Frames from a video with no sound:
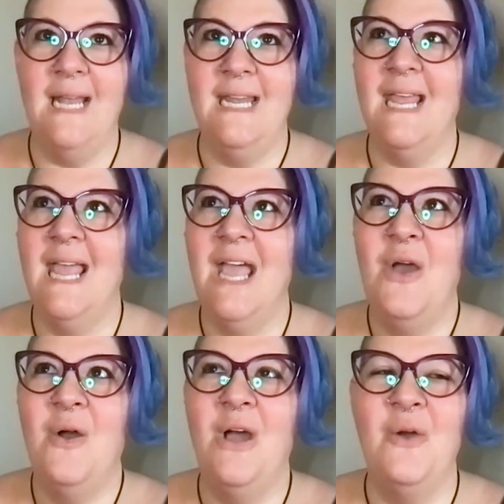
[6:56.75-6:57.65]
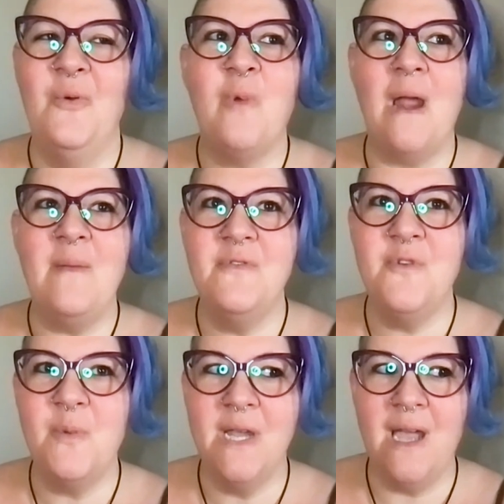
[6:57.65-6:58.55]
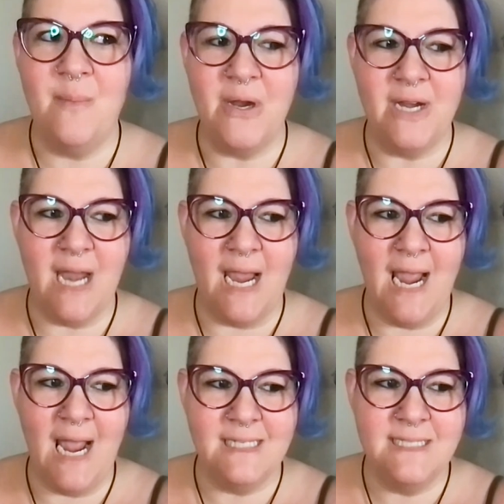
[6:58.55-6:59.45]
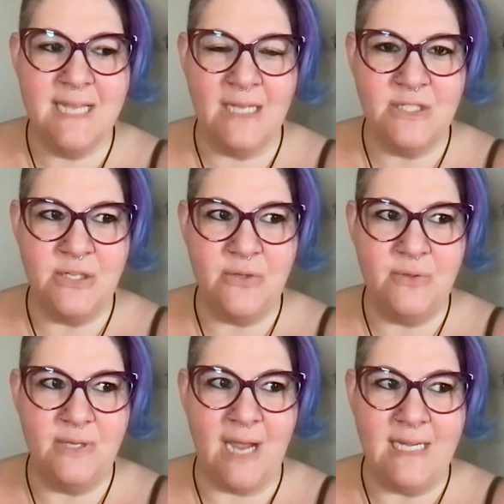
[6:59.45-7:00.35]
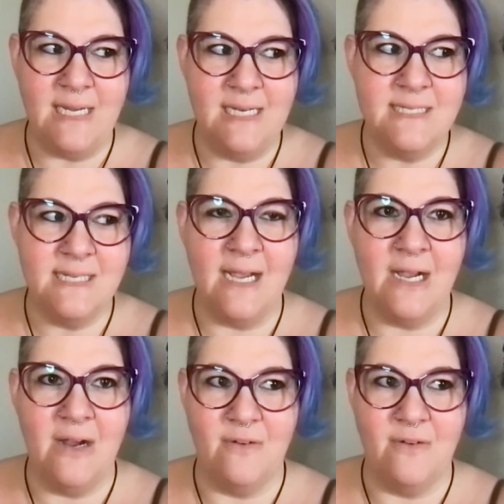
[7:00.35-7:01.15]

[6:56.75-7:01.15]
I right before we got married, I had a tattoo that I needed to get